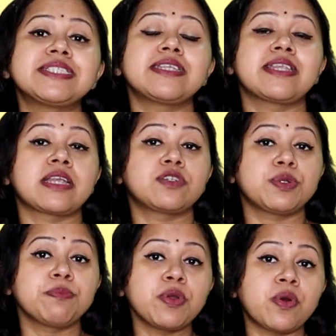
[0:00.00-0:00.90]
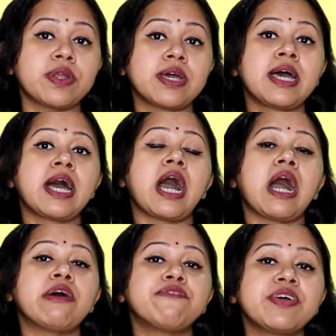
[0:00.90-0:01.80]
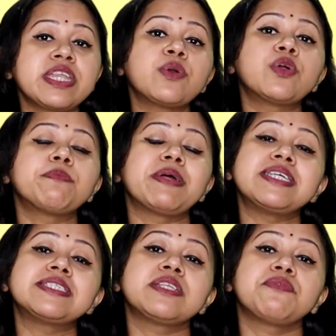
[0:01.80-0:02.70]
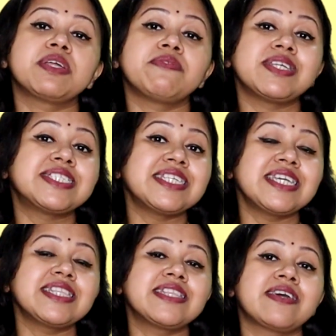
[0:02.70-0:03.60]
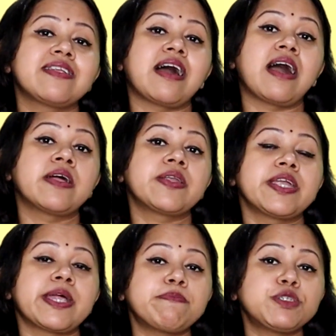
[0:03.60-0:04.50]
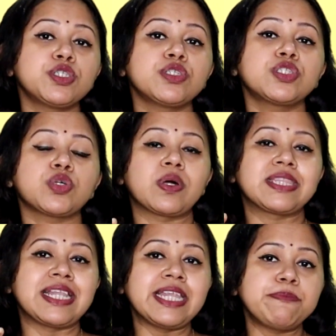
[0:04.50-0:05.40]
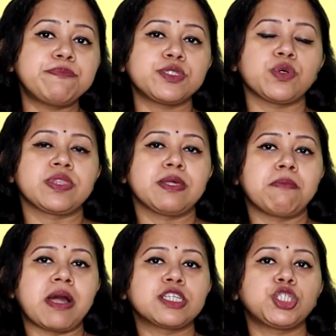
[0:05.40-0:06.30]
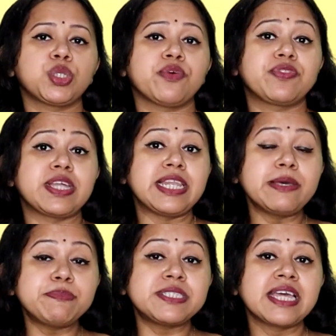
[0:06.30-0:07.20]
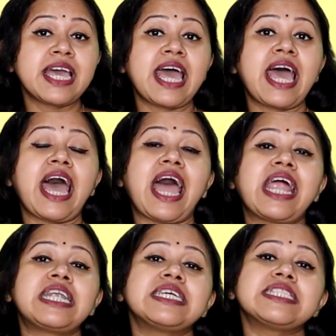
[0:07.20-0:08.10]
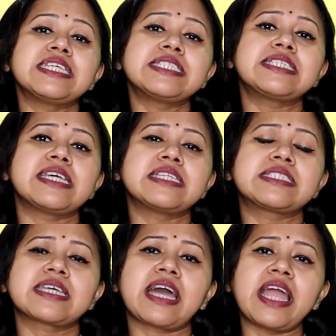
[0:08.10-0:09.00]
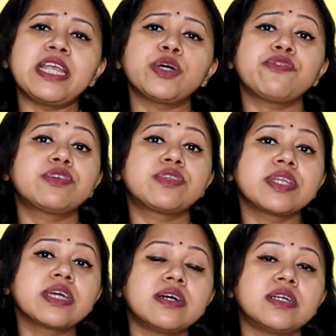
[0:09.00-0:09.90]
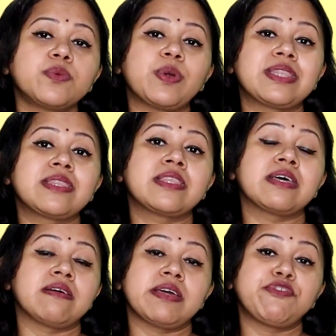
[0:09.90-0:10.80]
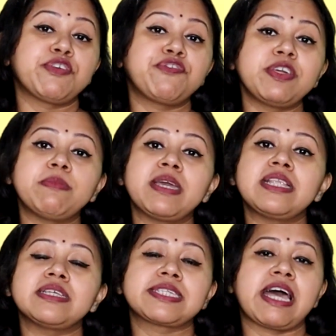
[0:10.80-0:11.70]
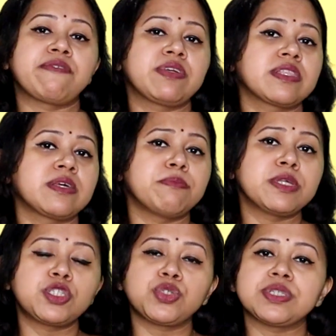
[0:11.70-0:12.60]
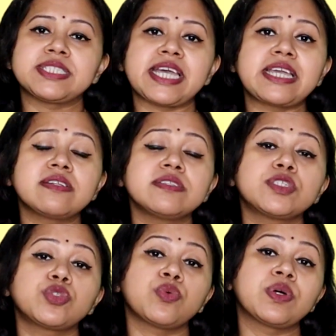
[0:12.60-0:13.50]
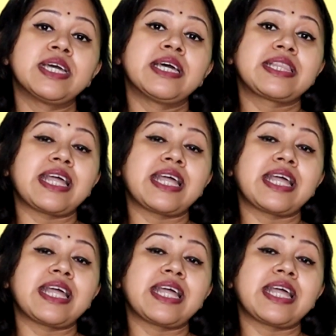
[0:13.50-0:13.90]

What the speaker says: medicine, Natramur, a very good medicine when we see there are eruptions on the lips, on the margin of the lips, and this is kind of triggered when if a female is having the menstrual cycles. So